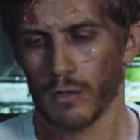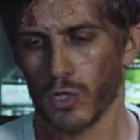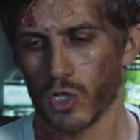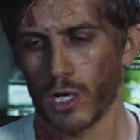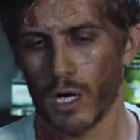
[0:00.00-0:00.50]

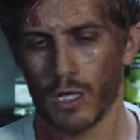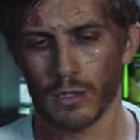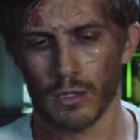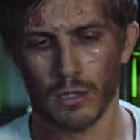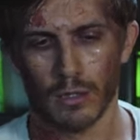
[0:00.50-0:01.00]
the
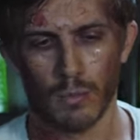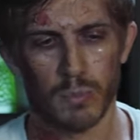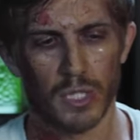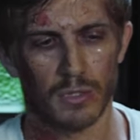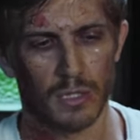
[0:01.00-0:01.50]
childhood
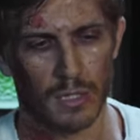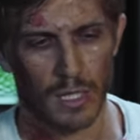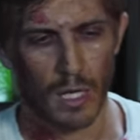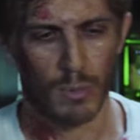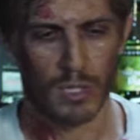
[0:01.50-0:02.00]

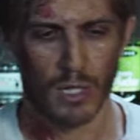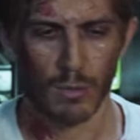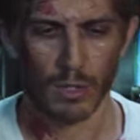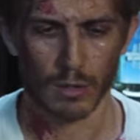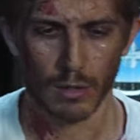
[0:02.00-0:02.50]
obesity
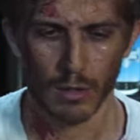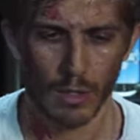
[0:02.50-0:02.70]
epidemic.